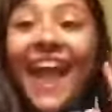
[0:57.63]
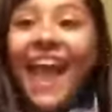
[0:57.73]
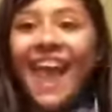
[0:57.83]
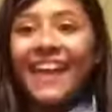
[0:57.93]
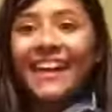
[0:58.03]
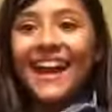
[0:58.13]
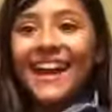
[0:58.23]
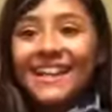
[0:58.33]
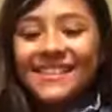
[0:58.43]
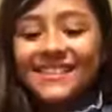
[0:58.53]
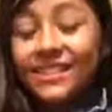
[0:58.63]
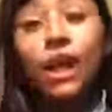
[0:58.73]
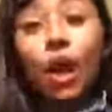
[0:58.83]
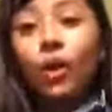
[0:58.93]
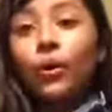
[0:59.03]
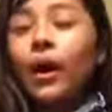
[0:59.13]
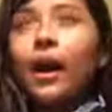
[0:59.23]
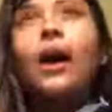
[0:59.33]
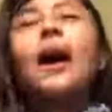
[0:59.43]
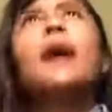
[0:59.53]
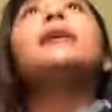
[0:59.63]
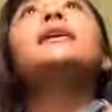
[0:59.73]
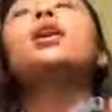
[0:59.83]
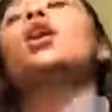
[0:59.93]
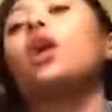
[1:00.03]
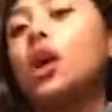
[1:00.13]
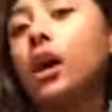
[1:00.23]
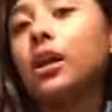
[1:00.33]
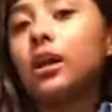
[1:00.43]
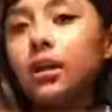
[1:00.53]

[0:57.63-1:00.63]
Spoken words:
hey guys, so I got